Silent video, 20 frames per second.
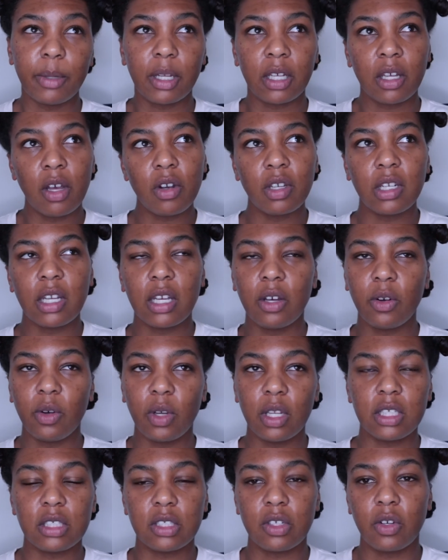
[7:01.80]
but the coconut
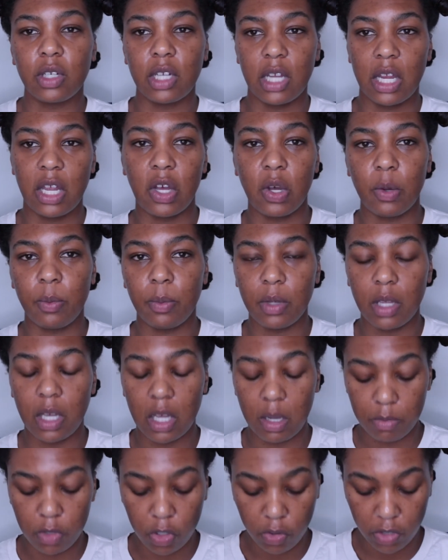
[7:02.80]
oil is going to help
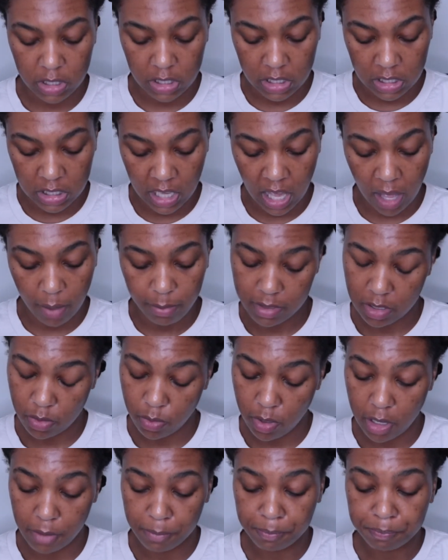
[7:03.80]
nourish the scalp as
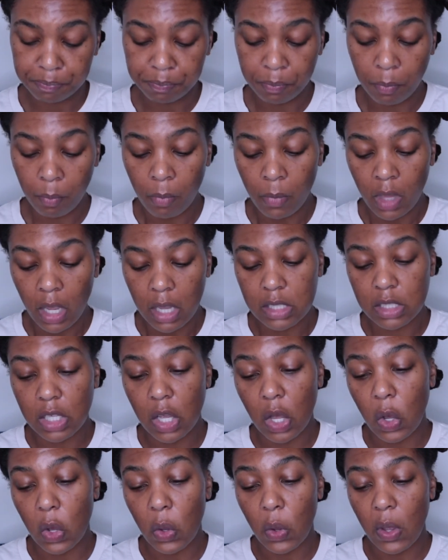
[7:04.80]
well.
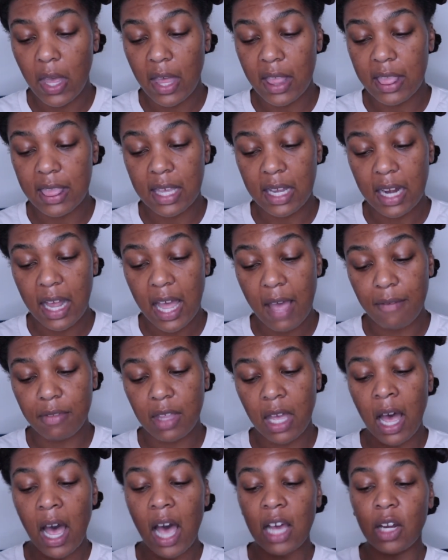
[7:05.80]
So, and then I have
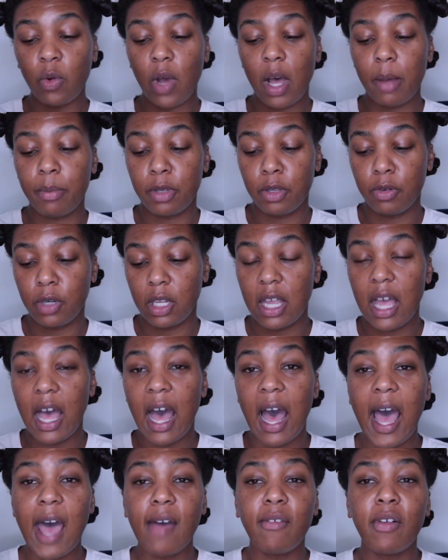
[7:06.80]
the Adwoa Beauty.
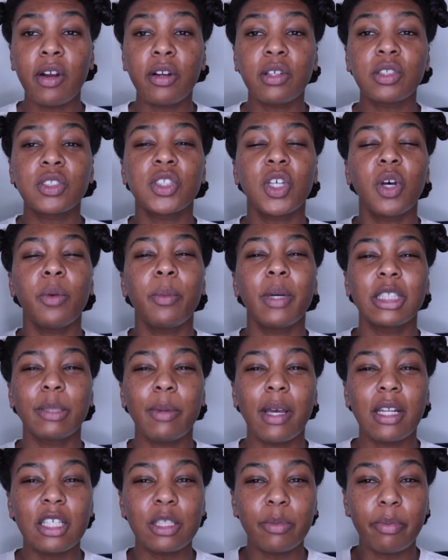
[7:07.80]
I've heard so much
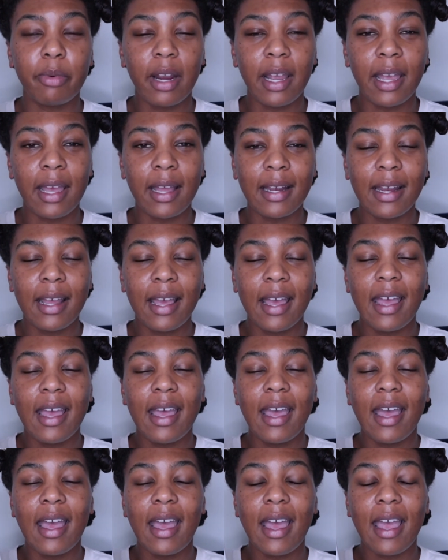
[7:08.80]
about this brand,
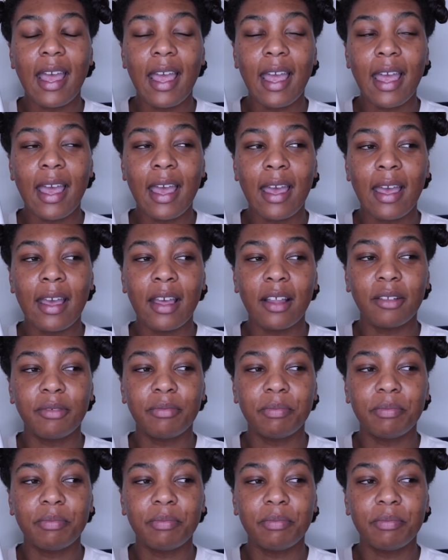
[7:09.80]
and